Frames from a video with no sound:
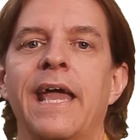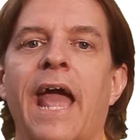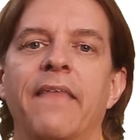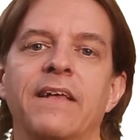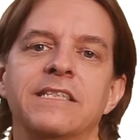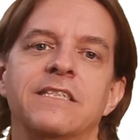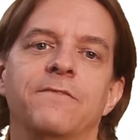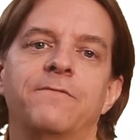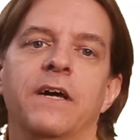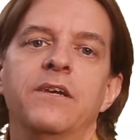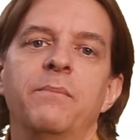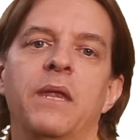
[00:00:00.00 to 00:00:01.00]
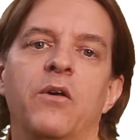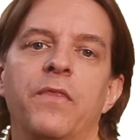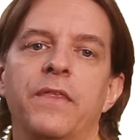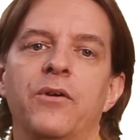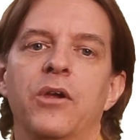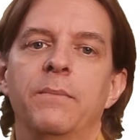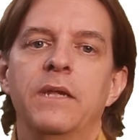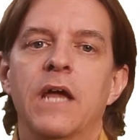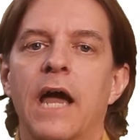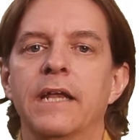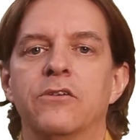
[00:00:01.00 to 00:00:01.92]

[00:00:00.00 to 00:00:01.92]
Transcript: And that's the fundamental theory behind